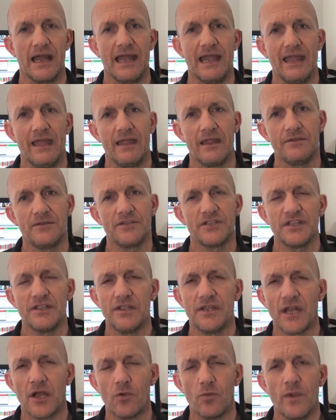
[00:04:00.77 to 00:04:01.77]
And,
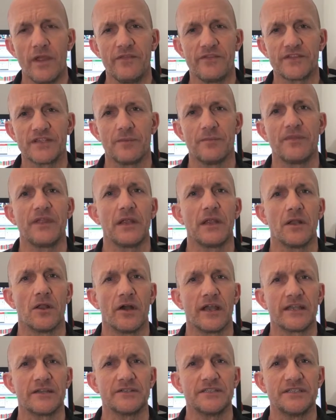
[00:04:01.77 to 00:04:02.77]
with something
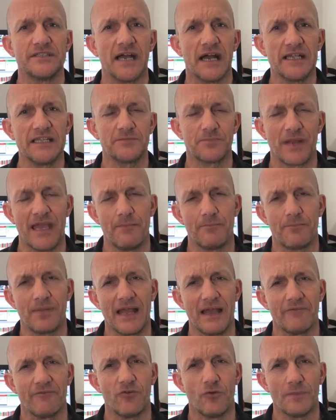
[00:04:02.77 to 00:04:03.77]
like a Today's Plan
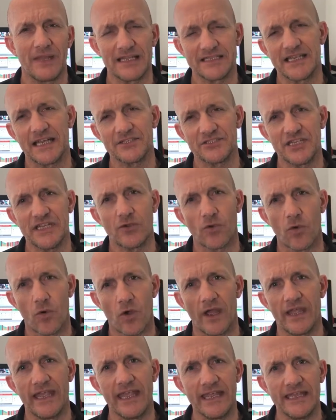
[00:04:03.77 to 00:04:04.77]
platform, that's actually
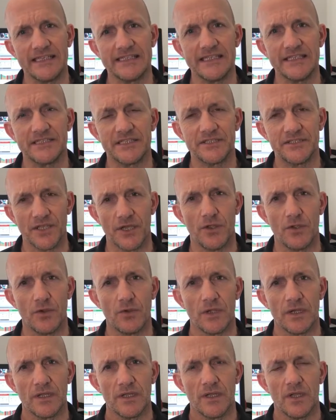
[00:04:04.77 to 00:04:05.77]
quite easy to do.